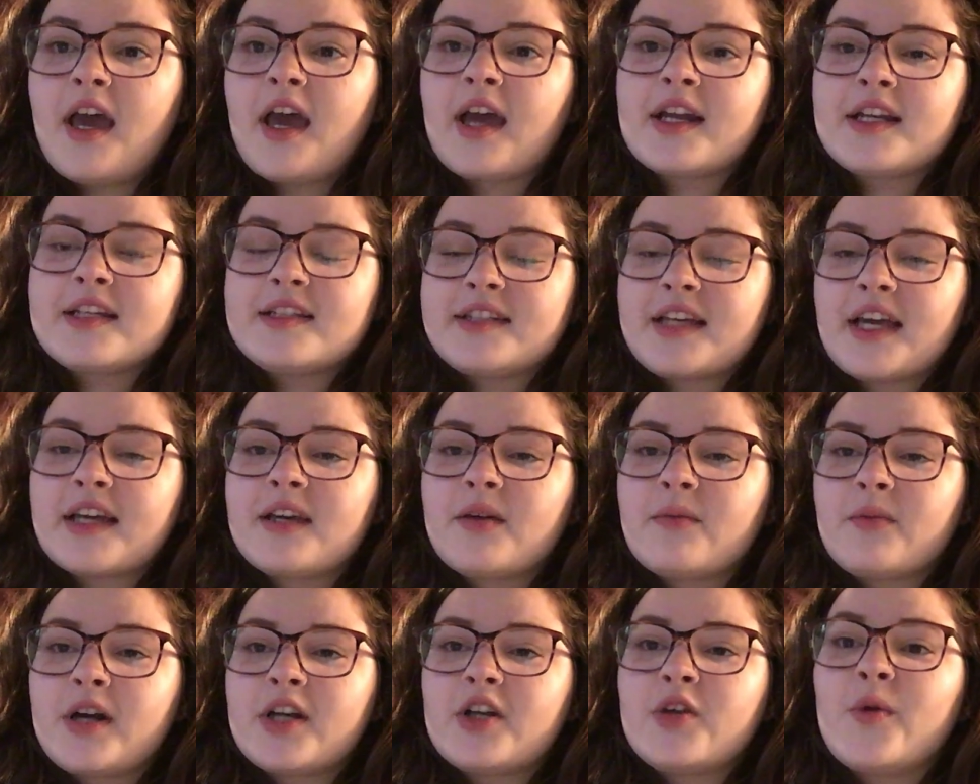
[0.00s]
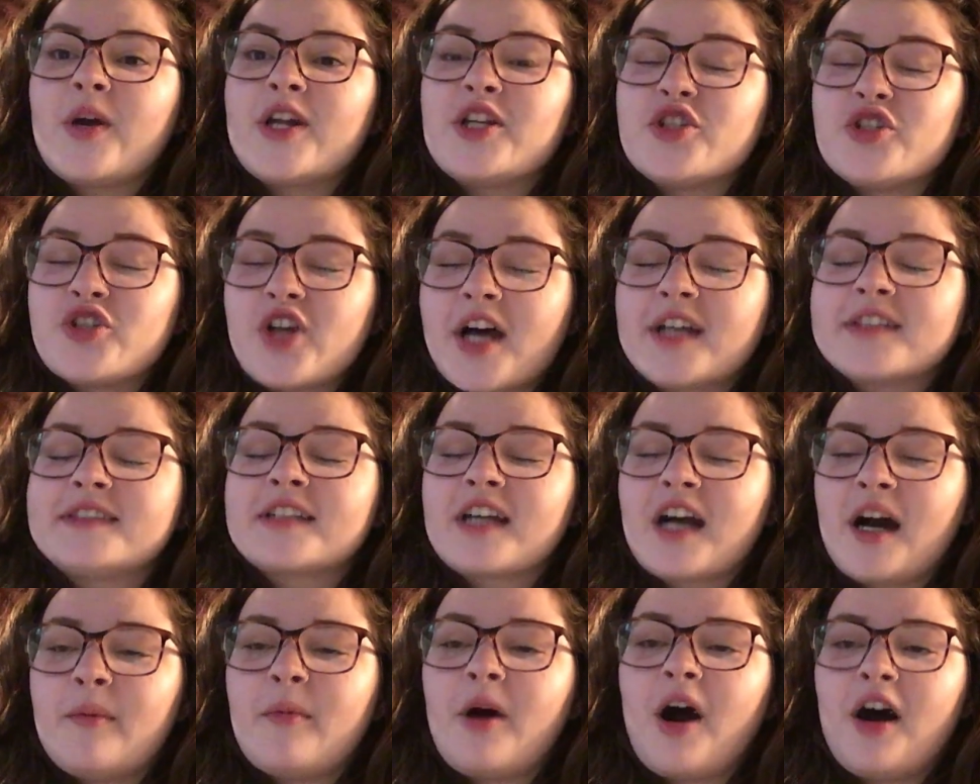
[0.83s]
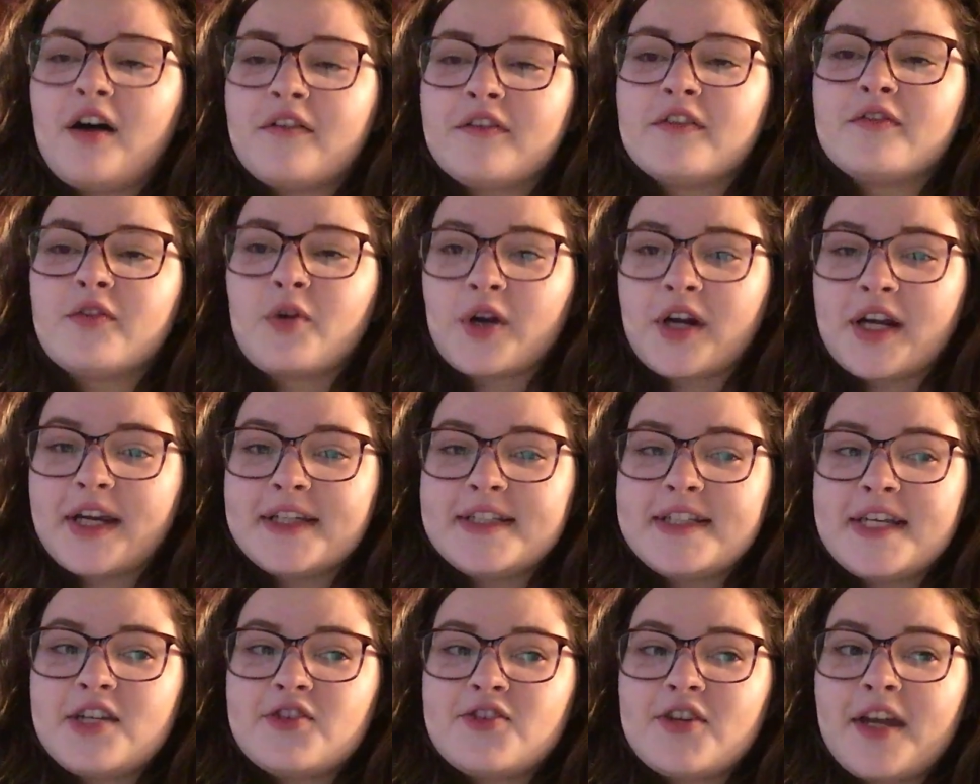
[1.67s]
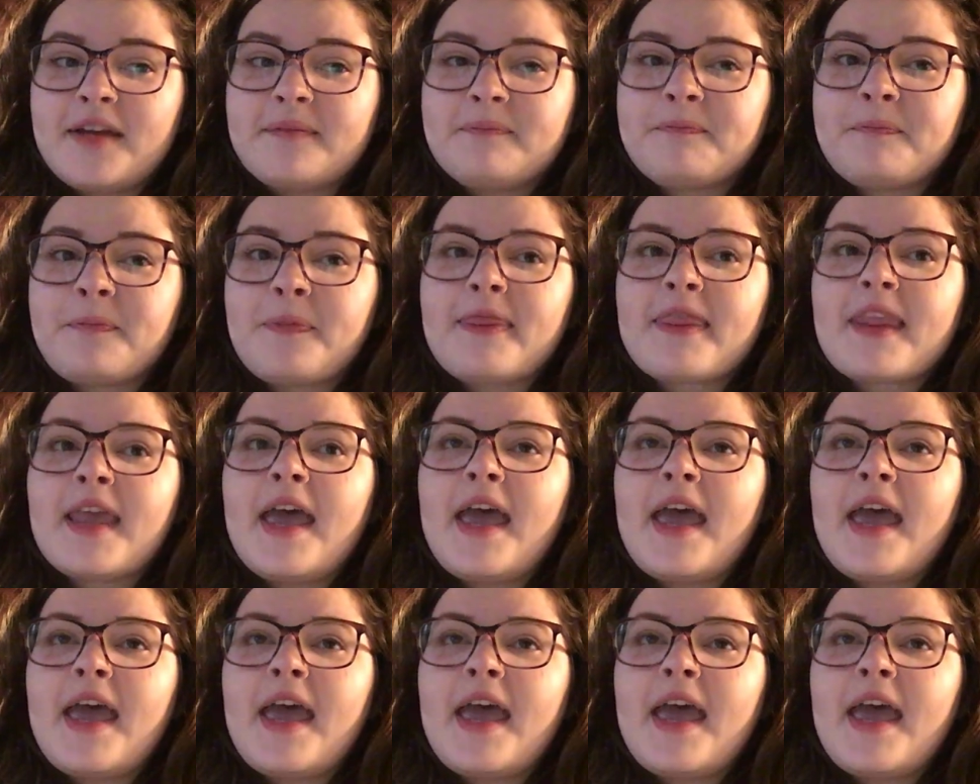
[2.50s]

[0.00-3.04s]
and a second one who had just come off of orientation.